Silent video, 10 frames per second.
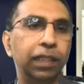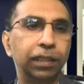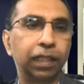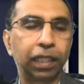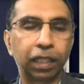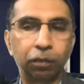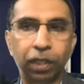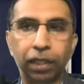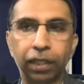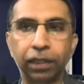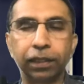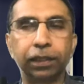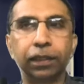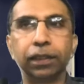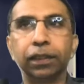Second part
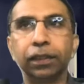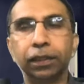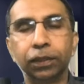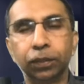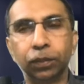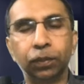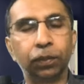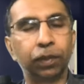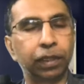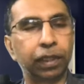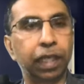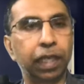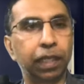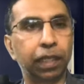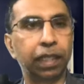is to
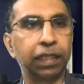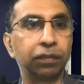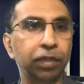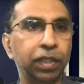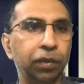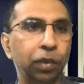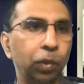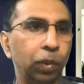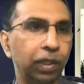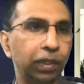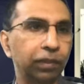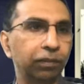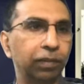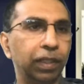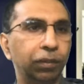care as if it's your own,
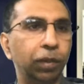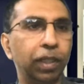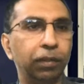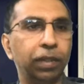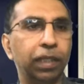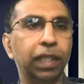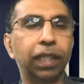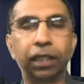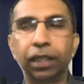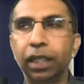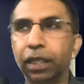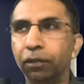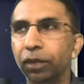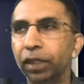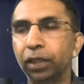that whatever they are
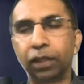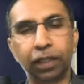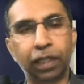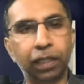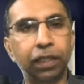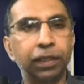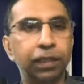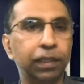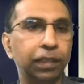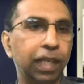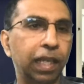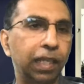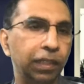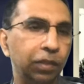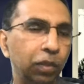dealing with or their concern,
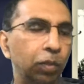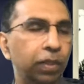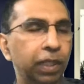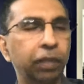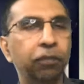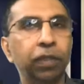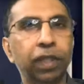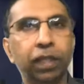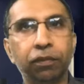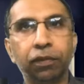challenge, hope, dream, fear,